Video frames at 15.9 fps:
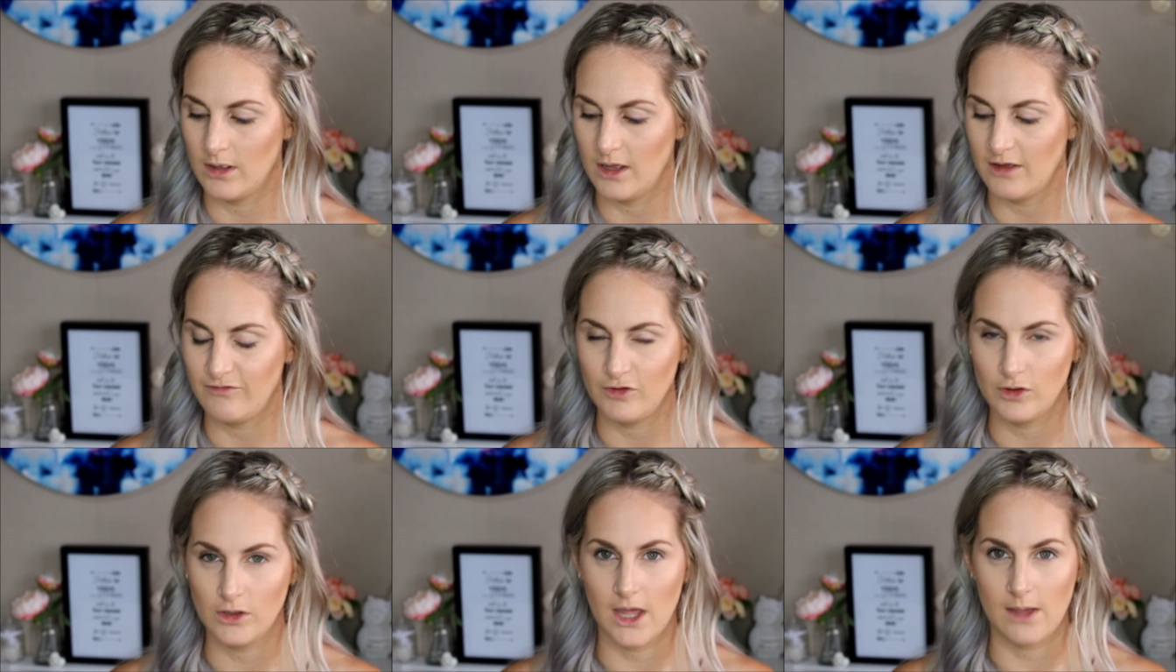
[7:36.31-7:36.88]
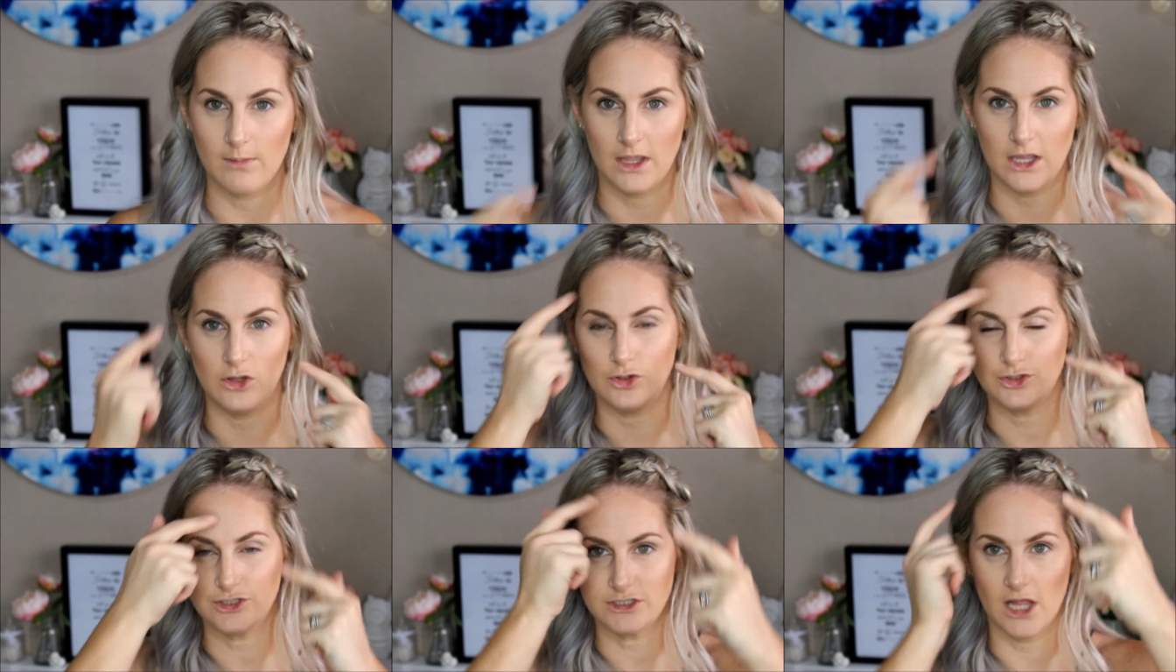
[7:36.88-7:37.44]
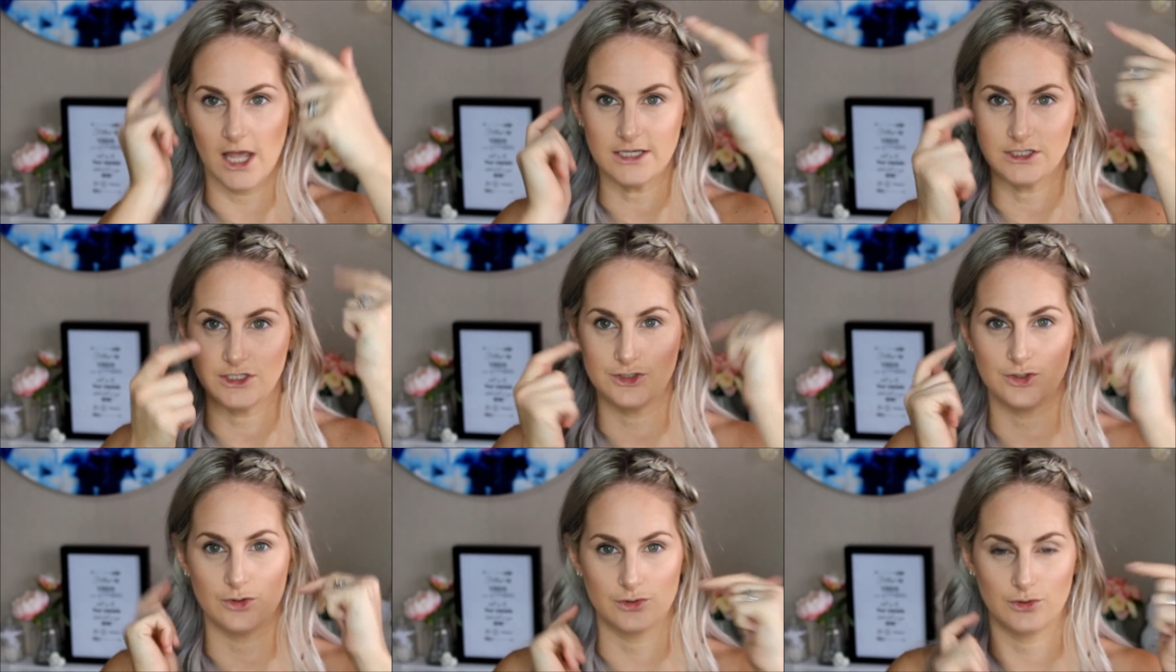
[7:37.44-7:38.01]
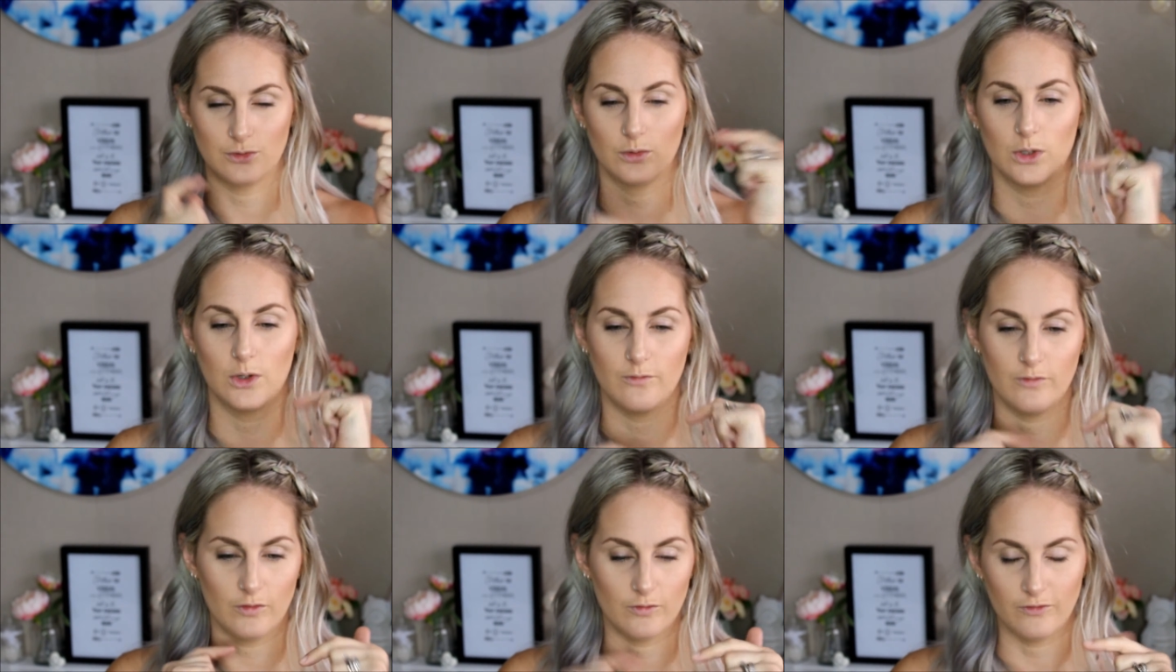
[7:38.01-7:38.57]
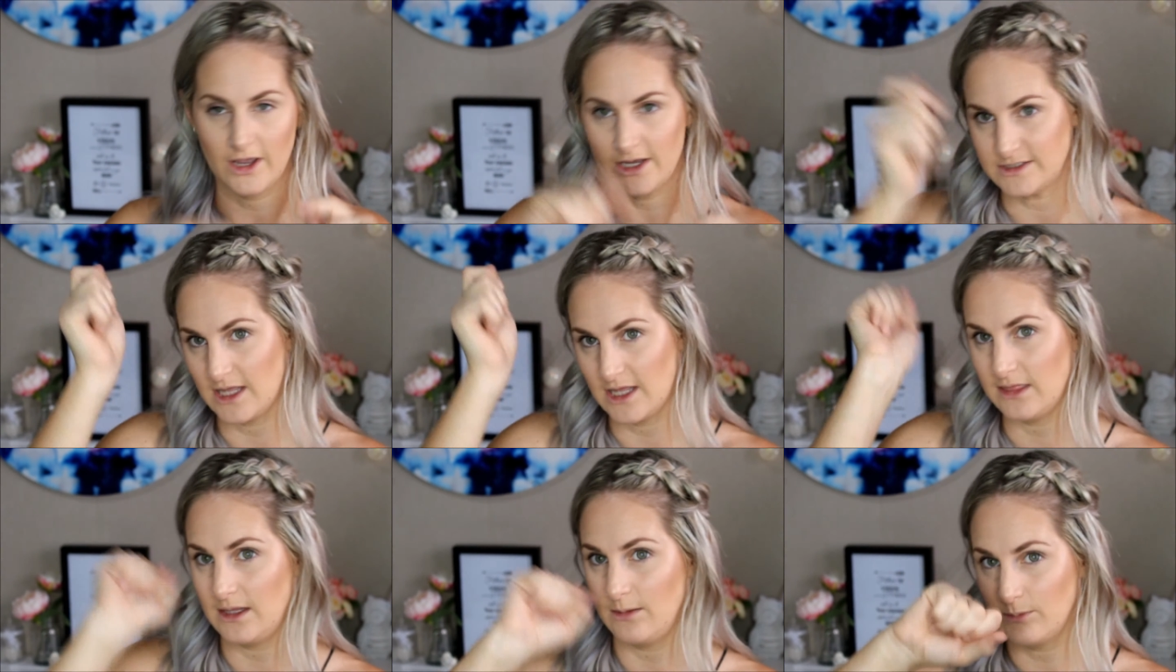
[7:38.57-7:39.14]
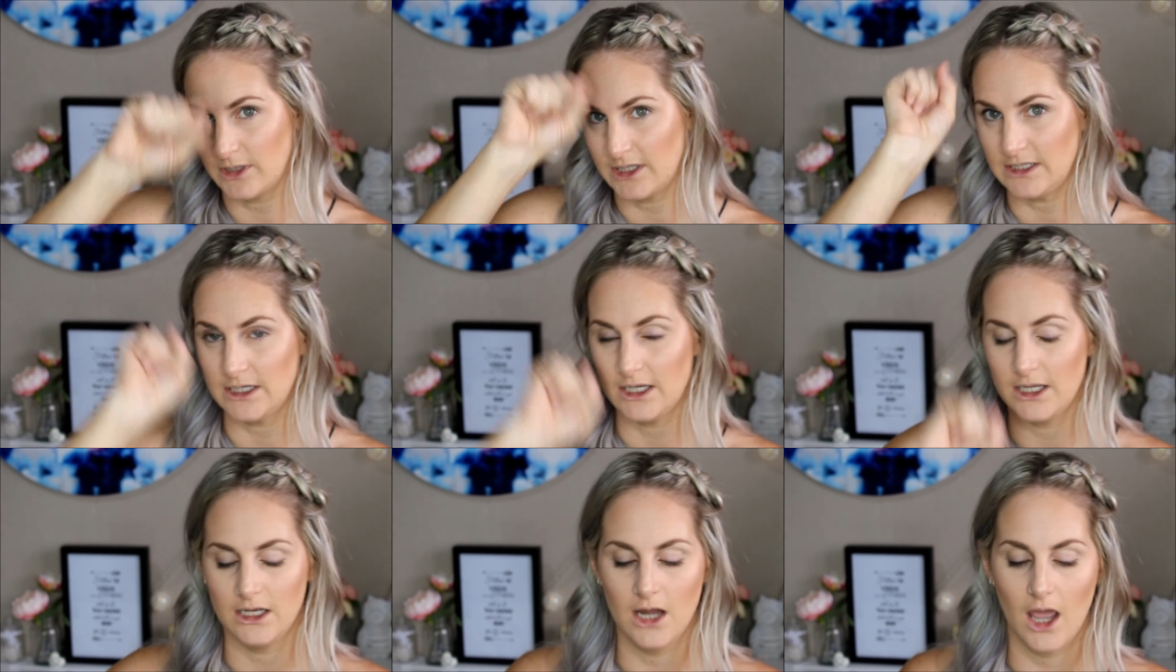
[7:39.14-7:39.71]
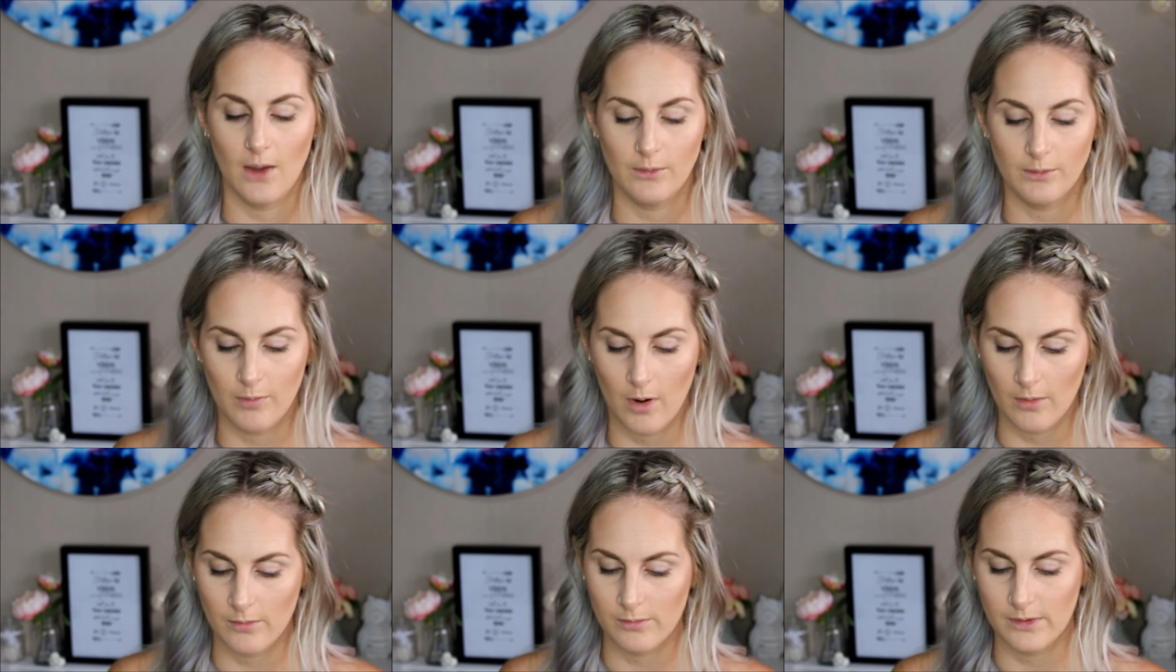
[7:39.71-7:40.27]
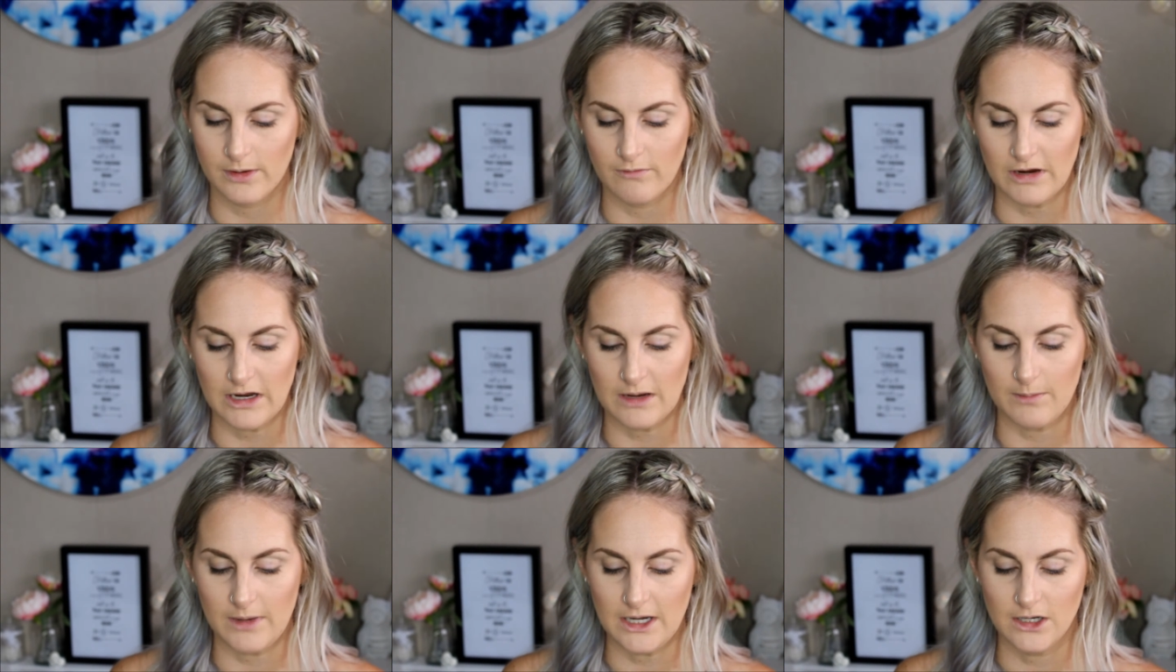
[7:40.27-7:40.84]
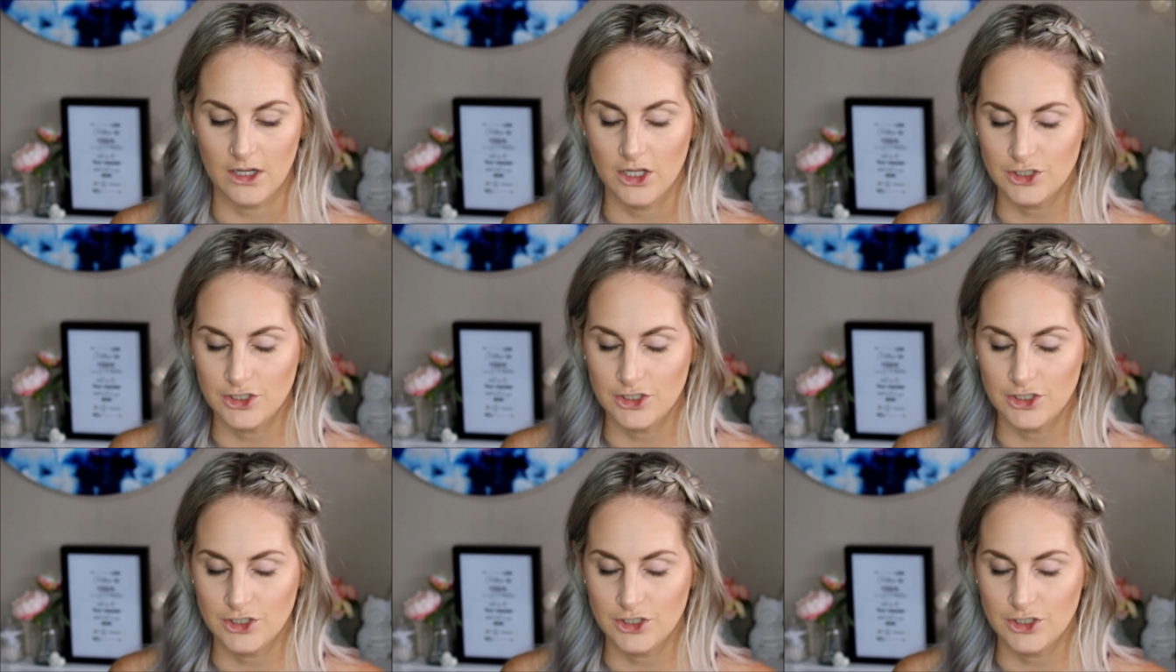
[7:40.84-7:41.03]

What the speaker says: if you're like me and you'd like to dot it all over your face and then blend it in, I would probably recommend